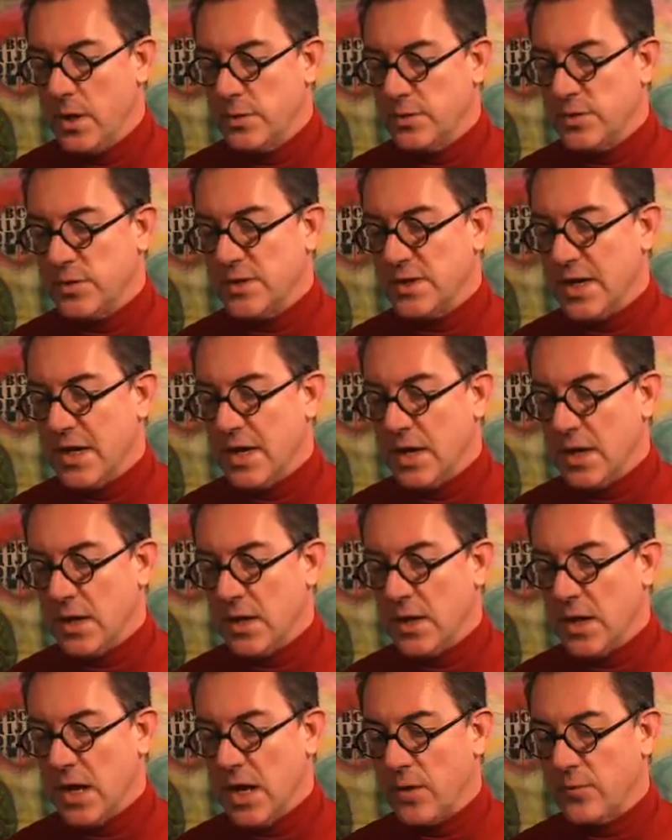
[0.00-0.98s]

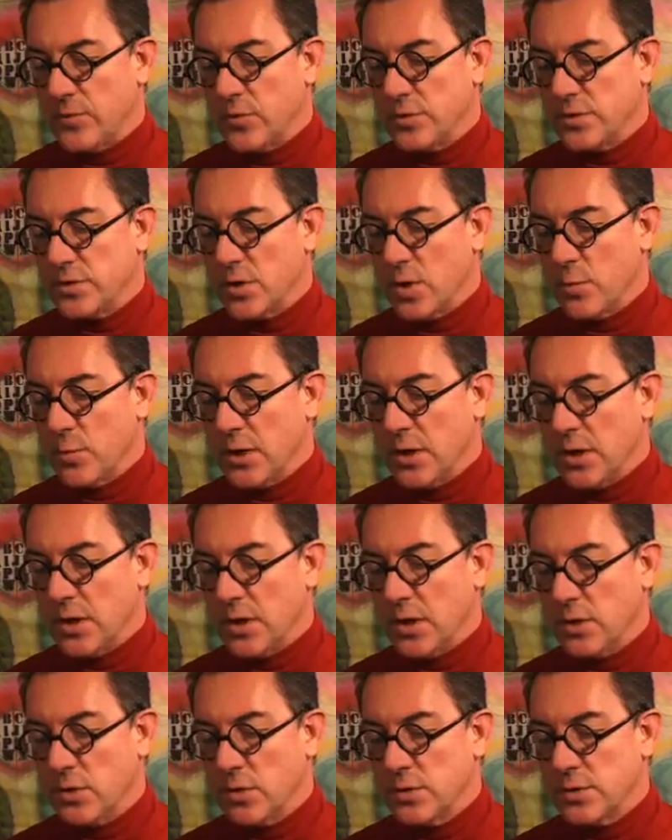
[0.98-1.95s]
Today, after so many
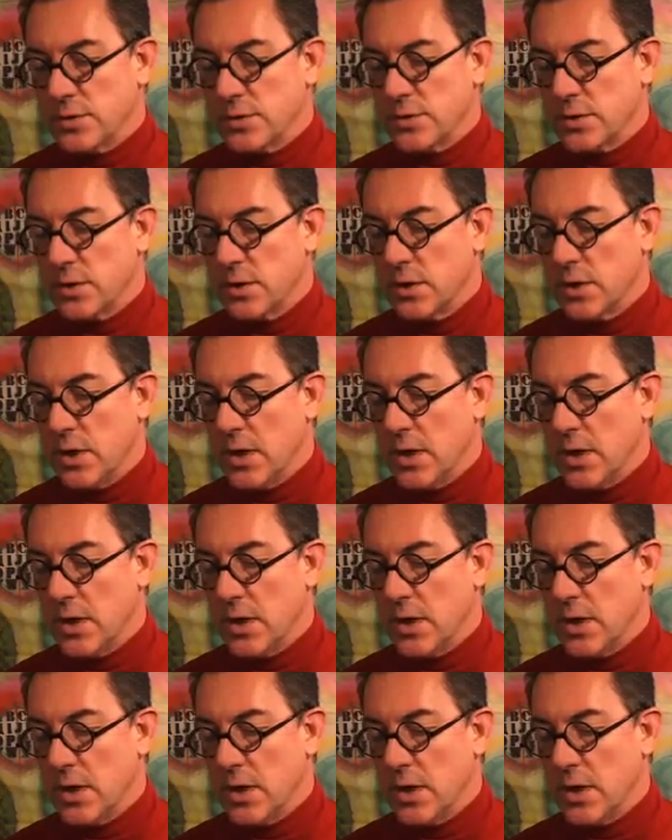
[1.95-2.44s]
years,